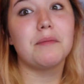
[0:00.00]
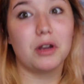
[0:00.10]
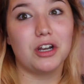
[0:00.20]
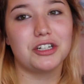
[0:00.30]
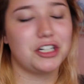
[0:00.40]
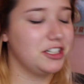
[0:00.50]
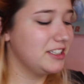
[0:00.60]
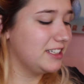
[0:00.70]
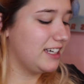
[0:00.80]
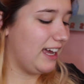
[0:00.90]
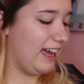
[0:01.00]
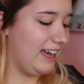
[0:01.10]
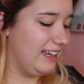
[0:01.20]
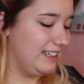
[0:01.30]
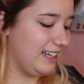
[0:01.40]
I put on a shirt
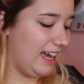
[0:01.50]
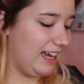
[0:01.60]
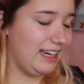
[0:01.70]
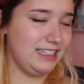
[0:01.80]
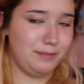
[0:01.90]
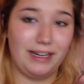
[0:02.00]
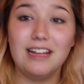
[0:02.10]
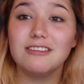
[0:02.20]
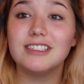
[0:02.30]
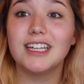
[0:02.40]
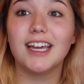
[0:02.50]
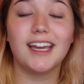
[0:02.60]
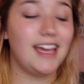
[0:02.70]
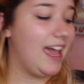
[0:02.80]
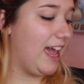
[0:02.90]
and I did my nails
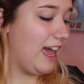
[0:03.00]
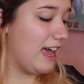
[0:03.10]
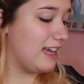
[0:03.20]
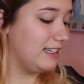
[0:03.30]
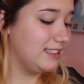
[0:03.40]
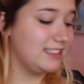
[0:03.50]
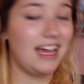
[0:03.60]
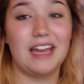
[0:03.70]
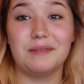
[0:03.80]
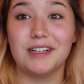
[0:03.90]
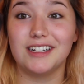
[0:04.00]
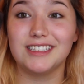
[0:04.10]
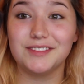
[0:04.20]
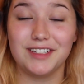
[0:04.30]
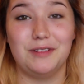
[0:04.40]
and I'm here
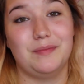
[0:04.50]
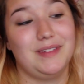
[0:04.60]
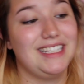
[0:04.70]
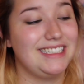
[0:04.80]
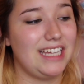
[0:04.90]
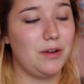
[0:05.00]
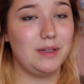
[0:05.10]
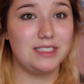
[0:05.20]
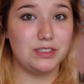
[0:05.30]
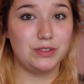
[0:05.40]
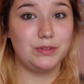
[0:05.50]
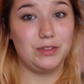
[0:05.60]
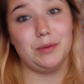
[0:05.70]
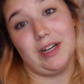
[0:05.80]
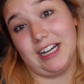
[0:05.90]
to film because I want to
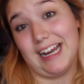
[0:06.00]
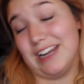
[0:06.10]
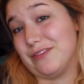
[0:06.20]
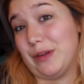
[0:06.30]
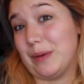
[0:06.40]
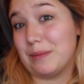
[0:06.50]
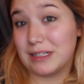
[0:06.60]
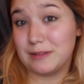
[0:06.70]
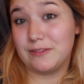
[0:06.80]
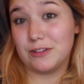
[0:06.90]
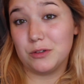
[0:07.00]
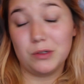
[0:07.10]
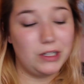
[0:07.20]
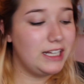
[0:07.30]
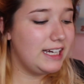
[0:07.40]
feel better, and filming makes me feel
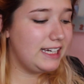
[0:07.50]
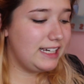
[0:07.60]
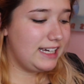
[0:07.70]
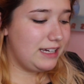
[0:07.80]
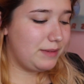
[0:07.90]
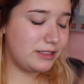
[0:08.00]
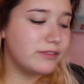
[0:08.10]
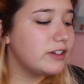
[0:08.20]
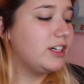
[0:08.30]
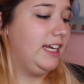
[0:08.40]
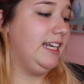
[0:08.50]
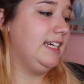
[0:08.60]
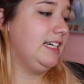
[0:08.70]
cool. Makes me feel good.